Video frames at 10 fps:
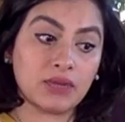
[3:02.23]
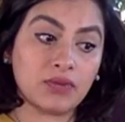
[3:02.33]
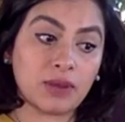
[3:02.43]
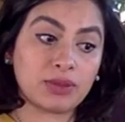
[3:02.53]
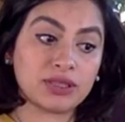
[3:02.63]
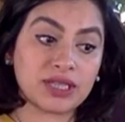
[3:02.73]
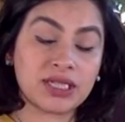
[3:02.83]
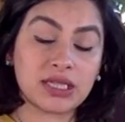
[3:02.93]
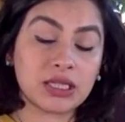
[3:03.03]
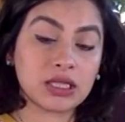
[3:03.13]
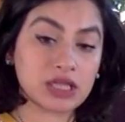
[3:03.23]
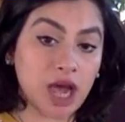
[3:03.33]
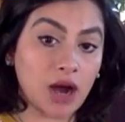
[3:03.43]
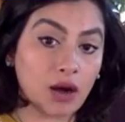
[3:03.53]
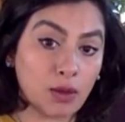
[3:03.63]
represented in the
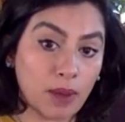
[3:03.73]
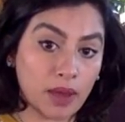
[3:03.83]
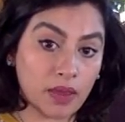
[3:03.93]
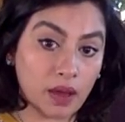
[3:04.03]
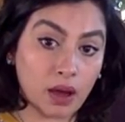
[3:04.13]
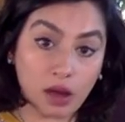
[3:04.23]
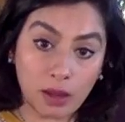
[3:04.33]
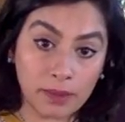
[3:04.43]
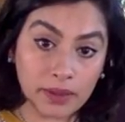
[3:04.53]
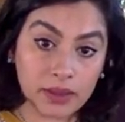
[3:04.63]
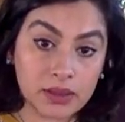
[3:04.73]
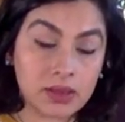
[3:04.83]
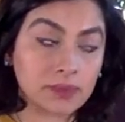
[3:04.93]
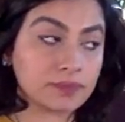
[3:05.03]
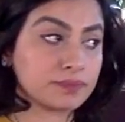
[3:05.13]
tarot by the Hermit,
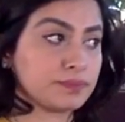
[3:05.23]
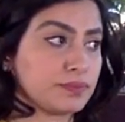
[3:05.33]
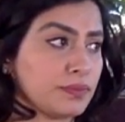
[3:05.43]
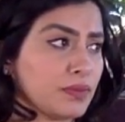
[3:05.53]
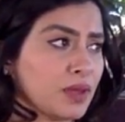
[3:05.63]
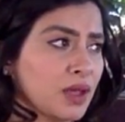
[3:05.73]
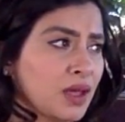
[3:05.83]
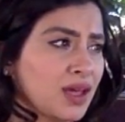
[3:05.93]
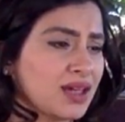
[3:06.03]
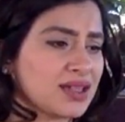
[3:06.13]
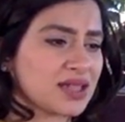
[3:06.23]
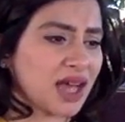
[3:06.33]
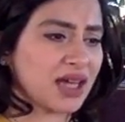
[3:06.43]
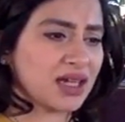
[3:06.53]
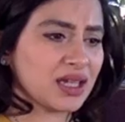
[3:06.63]
it's
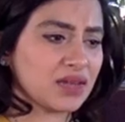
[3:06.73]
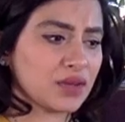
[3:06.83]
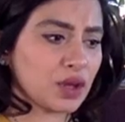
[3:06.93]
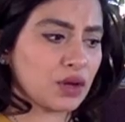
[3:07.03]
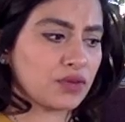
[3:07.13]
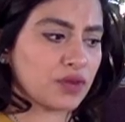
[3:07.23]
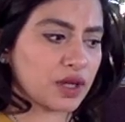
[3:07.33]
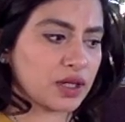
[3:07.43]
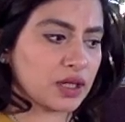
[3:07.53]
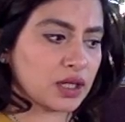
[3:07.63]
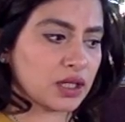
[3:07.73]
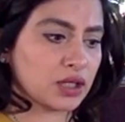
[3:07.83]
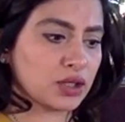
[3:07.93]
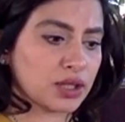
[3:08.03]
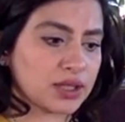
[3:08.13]
kind of giving off a
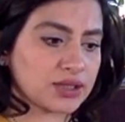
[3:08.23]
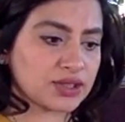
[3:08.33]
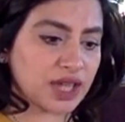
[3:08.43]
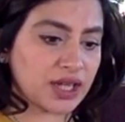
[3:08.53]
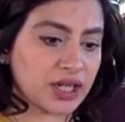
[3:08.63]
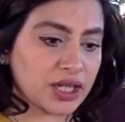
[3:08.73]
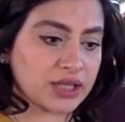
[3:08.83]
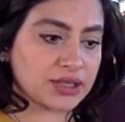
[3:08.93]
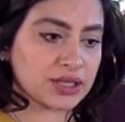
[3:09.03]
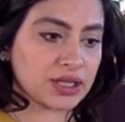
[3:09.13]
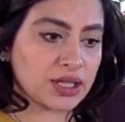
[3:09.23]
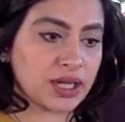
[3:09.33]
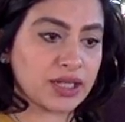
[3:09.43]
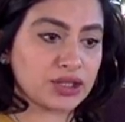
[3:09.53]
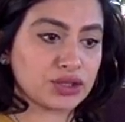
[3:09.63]
good understanding as to the
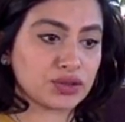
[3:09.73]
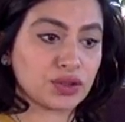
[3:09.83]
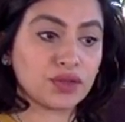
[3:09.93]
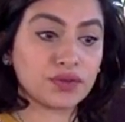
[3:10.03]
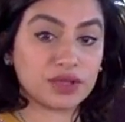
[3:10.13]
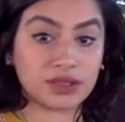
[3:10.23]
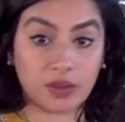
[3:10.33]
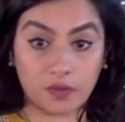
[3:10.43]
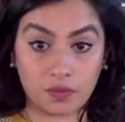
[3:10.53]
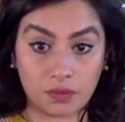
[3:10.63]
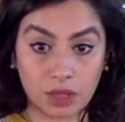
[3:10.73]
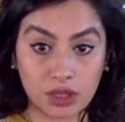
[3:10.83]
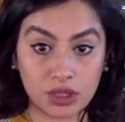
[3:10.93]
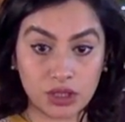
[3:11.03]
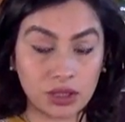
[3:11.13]
nature of this
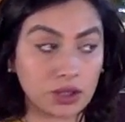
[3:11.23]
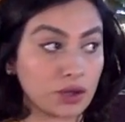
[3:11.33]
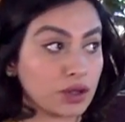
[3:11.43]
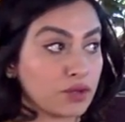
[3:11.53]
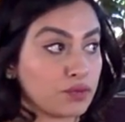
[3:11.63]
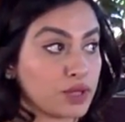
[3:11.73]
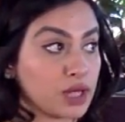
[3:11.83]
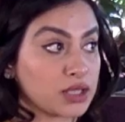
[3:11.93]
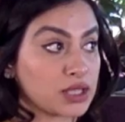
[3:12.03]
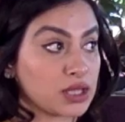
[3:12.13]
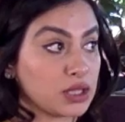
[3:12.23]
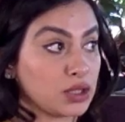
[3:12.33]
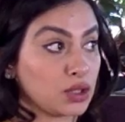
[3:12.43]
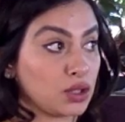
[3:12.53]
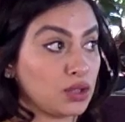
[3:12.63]
information. If we are to
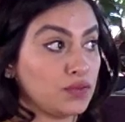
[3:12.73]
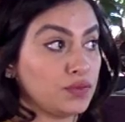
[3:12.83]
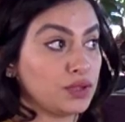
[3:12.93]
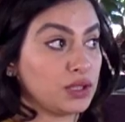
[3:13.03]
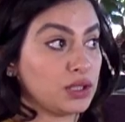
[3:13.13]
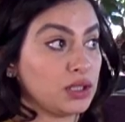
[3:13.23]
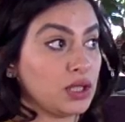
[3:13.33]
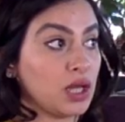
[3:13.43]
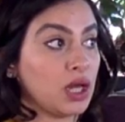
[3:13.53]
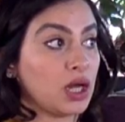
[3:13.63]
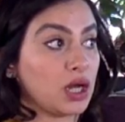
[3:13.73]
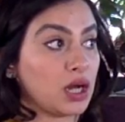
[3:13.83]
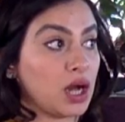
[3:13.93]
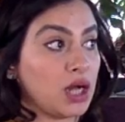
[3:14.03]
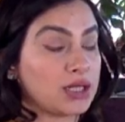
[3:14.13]
think of the
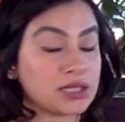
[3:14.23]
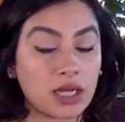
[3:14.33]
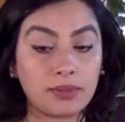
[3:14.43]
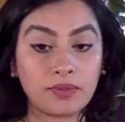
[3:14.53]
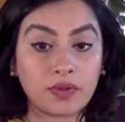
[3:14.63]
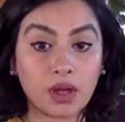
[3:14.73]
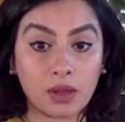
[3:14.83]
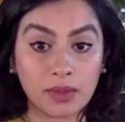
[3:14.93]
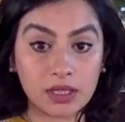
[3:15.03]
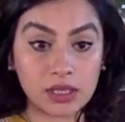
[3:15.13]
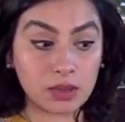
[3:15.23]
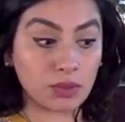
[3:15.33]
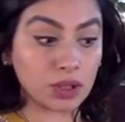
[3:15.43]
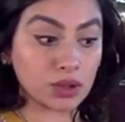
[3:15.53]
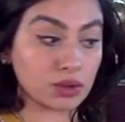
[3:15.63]
archetype of the Hermit as
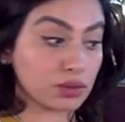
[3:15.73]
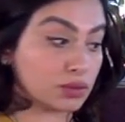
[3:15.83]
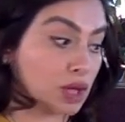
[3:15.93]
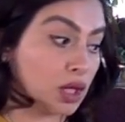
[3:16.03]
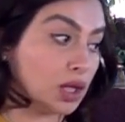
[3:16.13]
someone who